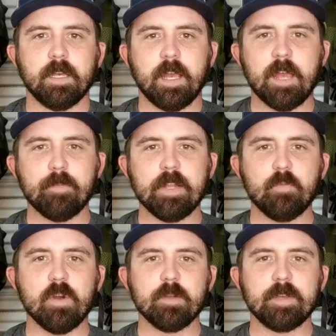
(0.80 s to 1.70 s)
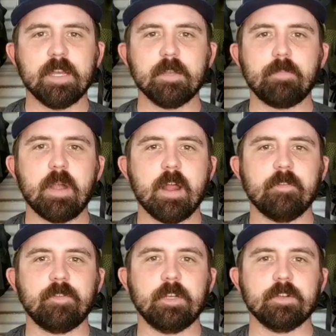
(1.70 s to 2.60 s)
Hey everybody, welcome again to Bear
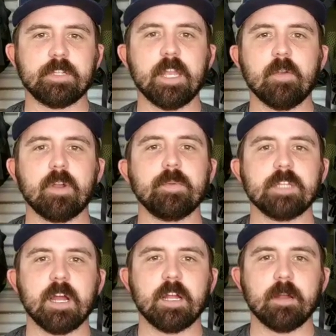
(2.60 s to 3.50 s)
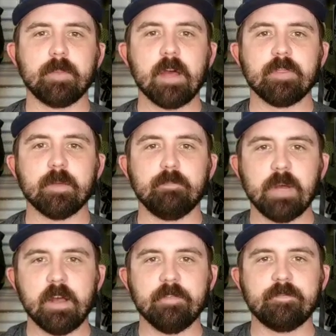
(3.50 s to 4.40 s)
Outfitters. Today we're going to be talking about the
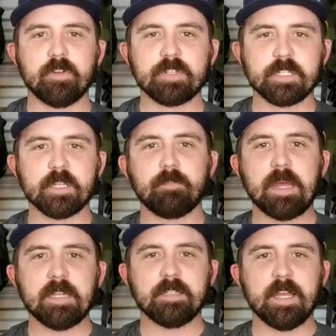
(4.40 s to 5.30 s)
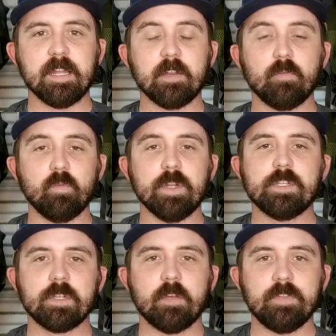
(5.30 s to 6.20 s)
buff versus the bandana.
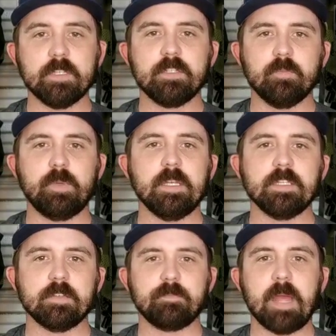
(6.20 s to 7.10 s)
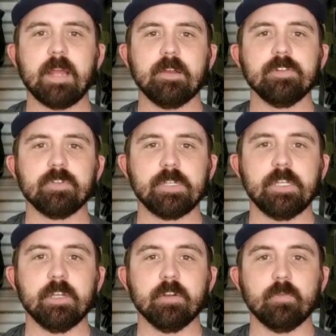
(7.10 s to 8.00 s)
Which of these two pieces of backcountry
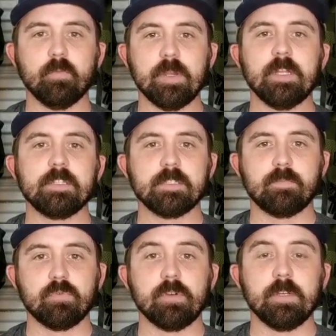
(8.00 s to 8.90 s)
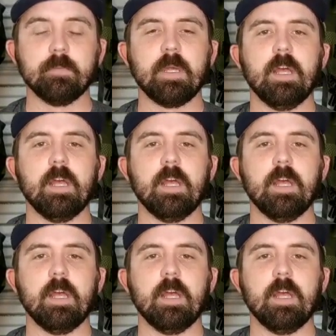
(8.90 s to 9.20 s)
gear reigns supreme?